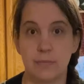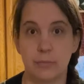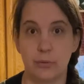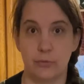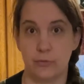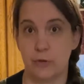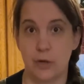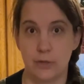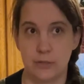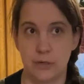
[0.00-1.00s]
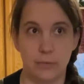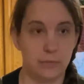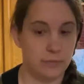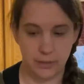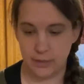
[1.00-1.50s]
proof also.
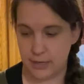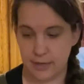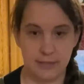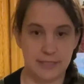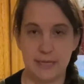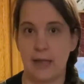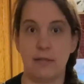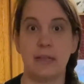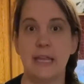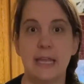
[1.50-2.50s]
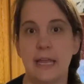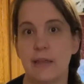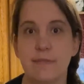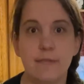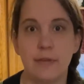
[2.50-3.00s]
It's not leaking if
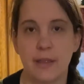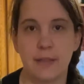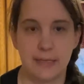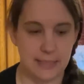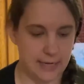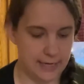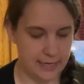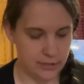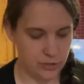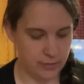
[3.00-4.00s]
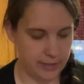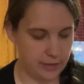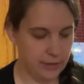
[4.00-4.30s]
nothing's getting into it.